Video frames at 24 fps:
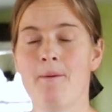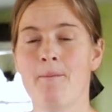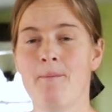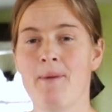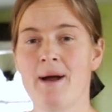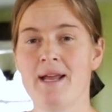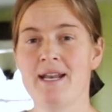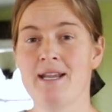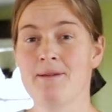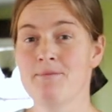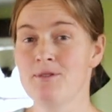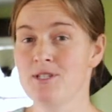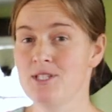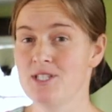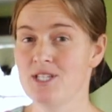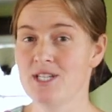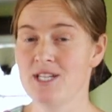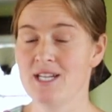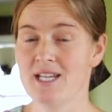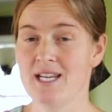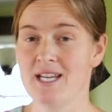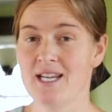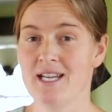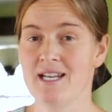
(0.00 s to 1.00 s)
My name is
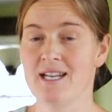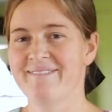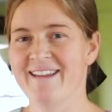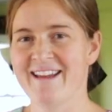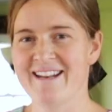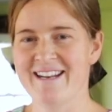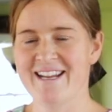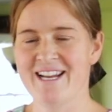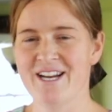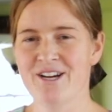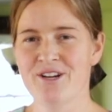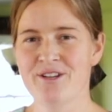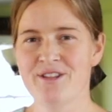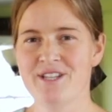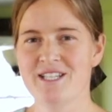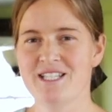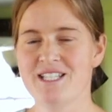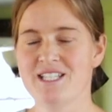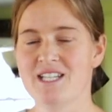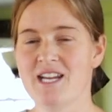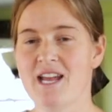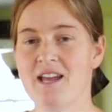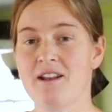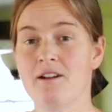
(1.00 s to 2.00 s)
Janine, and here on
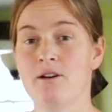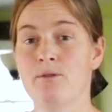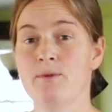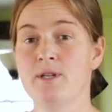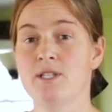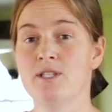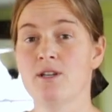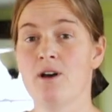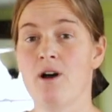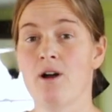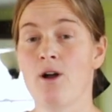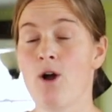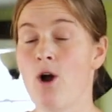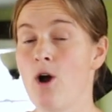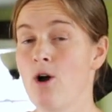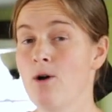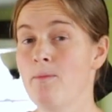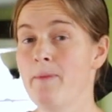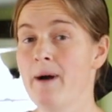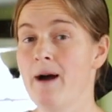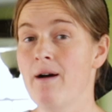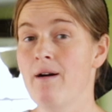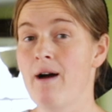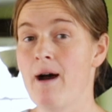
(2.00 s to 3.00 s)
this channel we talk
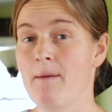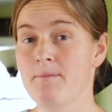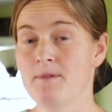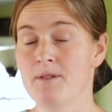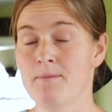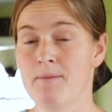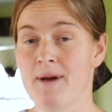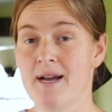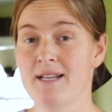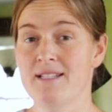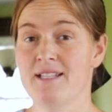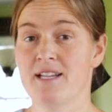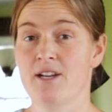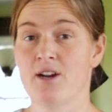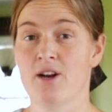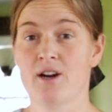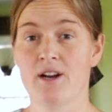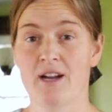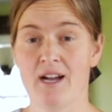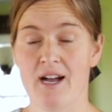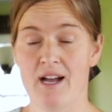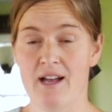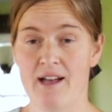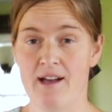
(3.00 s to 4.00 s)
all about optimizing
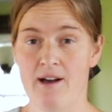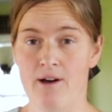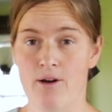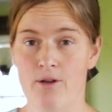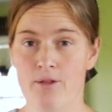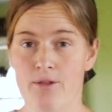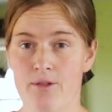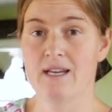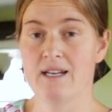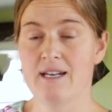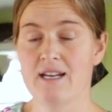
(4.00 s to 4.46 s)
our gut health.